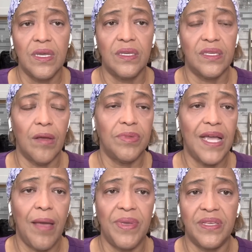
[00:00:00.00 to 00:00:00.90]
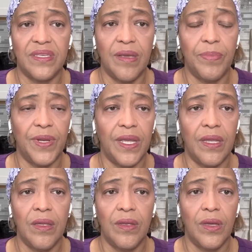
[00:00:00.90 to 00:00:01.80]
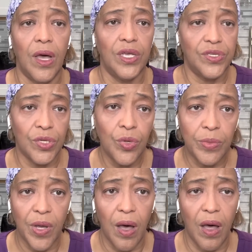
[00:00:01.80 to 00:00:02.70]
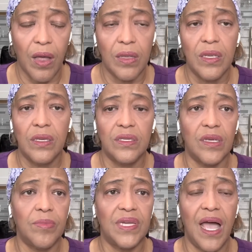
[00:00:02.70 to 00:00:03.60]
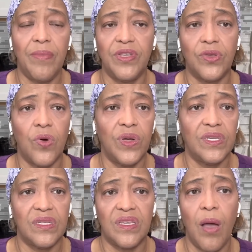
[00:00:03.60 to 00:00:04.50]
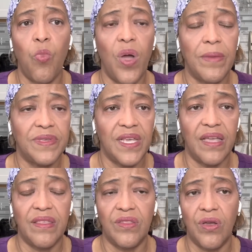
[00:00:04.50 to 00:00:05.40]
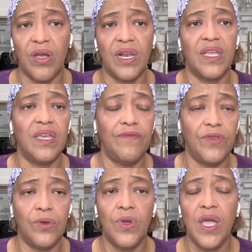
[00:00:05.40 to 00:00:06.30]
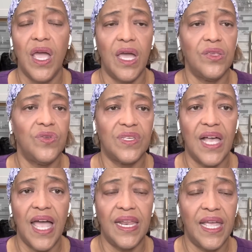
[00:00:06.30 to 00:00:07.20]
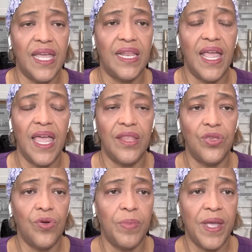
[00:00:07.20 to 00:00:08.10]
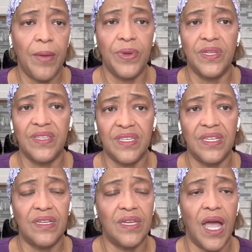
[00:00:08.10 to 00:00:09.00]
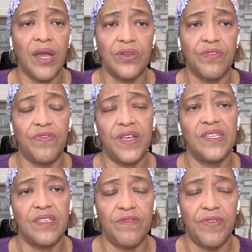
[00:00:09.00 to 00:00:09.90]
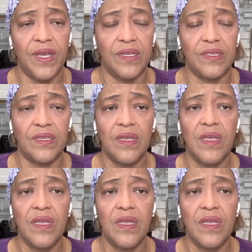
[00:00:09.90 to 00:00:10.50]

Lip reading: Sometimes it's simply a Zoom call. Sometimes it's going to some website that they're going to give you and you sign in and you'll be able to see the doctor face to face.